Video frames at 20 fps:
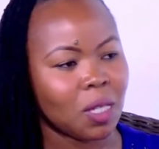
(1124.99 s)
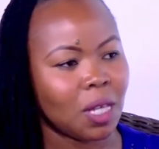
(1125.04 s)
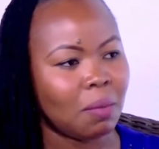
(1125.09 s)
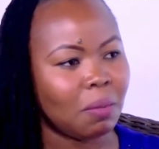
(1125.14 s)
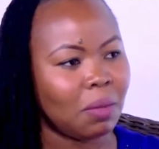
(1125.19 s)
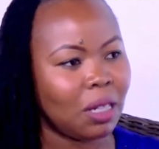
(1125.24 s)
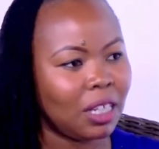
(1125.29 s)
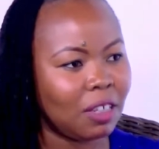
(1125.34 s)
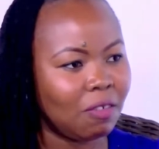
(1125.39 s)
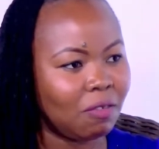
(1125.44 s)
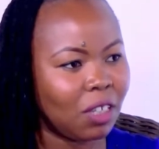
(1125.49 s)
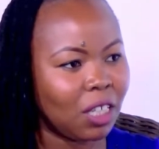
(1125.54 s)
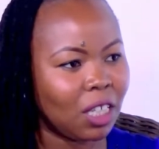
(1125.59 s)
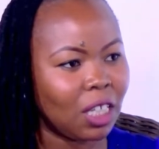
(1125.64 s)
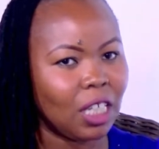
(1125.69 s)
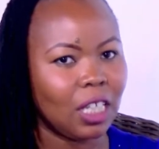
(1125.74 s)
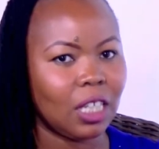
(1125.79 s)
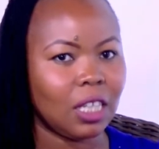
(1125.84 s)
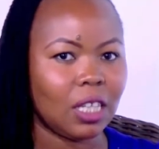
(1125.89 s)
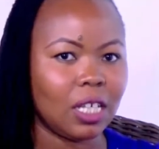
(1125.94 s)
I'm living
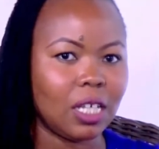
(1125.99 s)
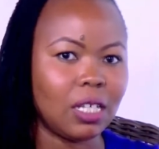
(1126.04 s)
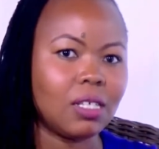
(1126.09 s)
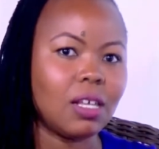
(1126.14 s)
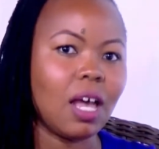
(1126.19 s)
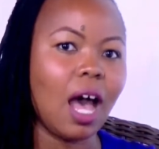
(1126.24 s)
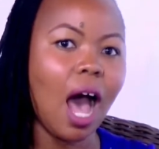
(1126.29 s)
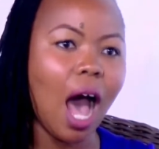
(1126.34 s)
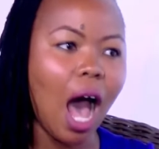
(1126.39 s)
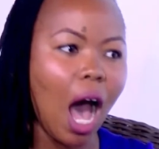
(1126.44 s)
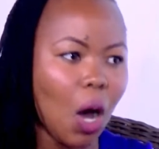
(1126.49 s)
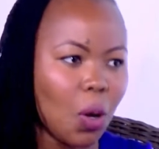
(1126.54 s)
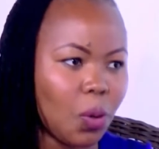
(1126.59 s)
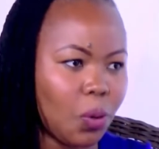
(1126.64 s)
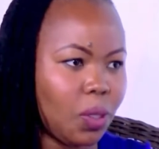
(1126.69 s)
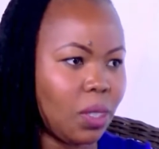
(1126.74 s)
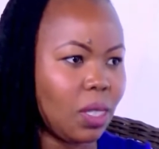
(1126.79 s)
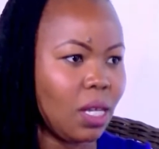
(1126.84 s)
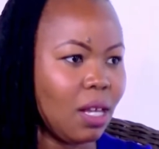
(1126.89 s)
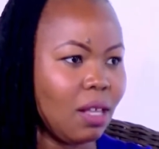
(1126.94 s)
in this
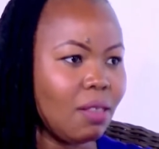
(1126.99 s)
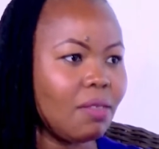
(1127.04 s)
house.